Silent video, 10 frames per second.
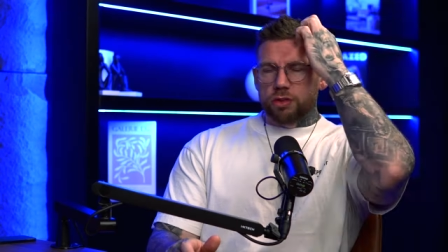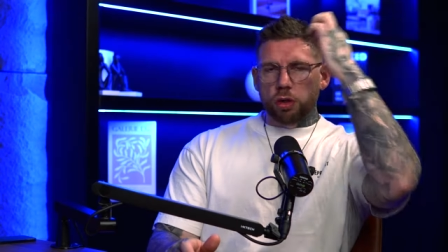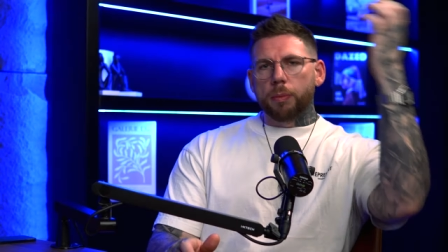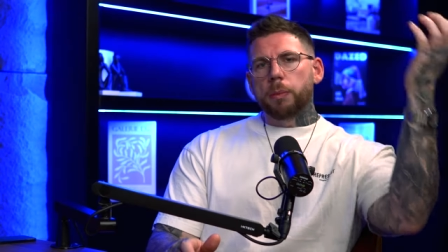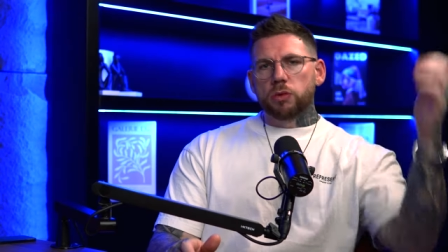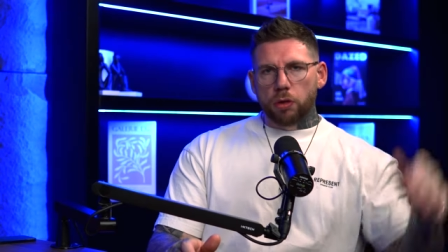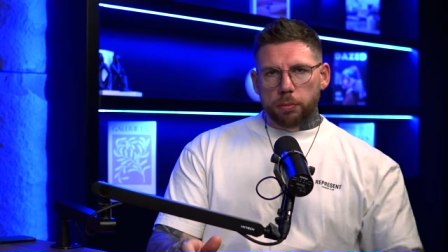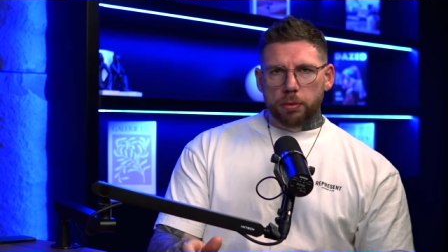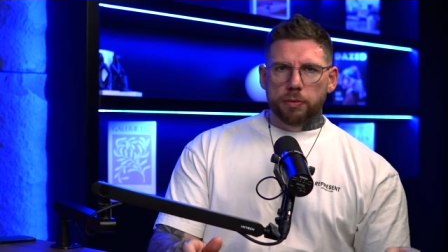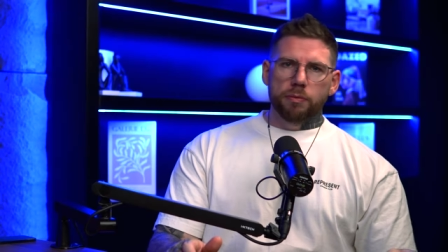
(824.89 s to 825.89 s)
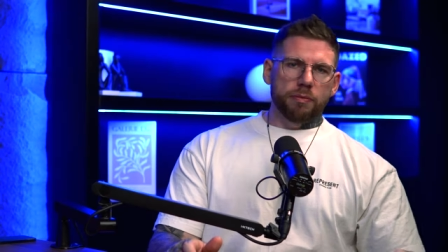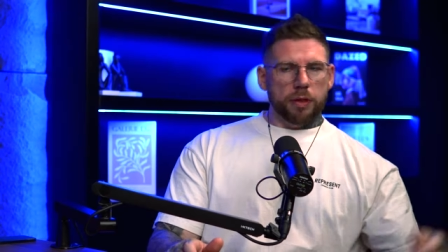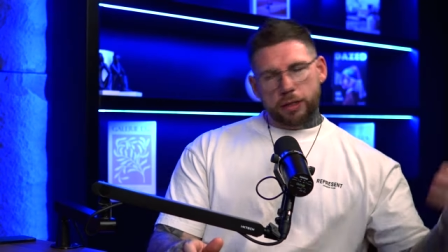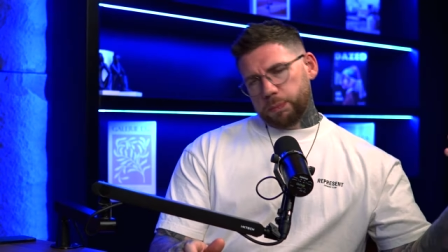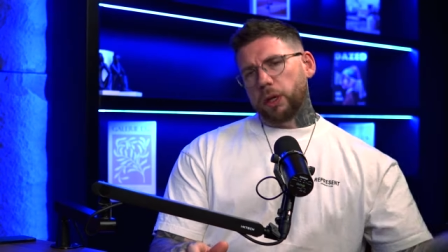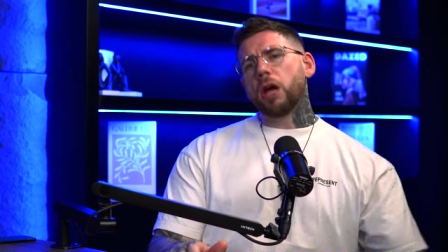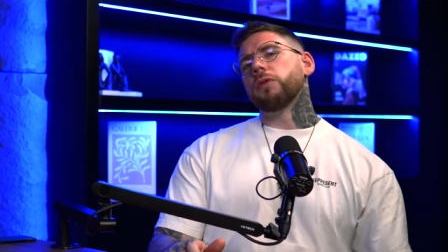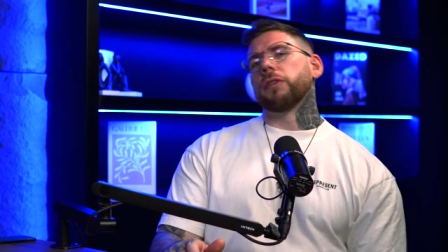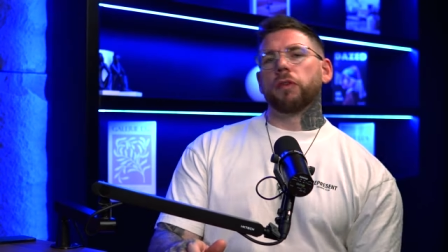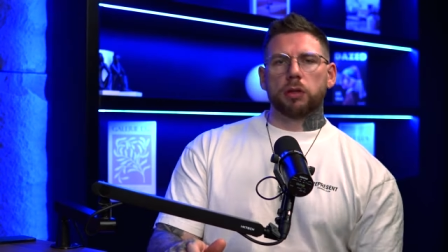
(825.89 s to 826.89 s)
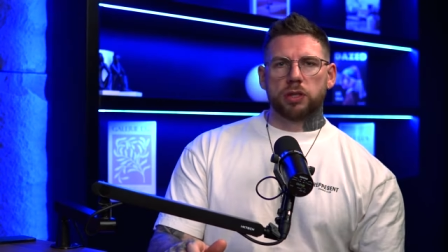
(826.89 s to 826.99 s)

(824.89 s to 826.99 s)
Join the members group. It's below, for fuck's